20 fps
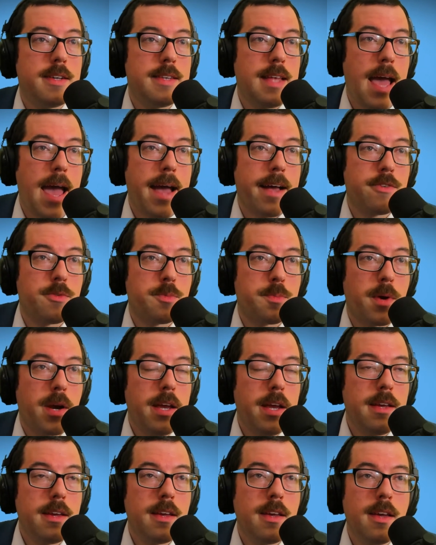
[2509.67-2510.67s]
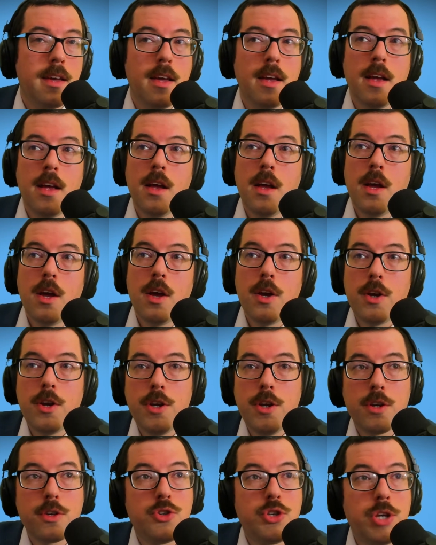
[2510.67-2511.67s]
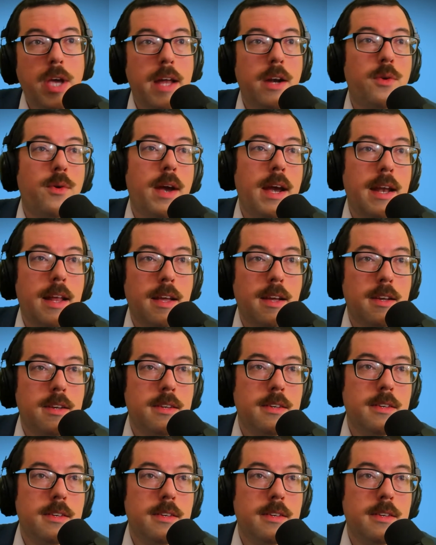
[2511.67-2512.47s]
tax break, you're stimulating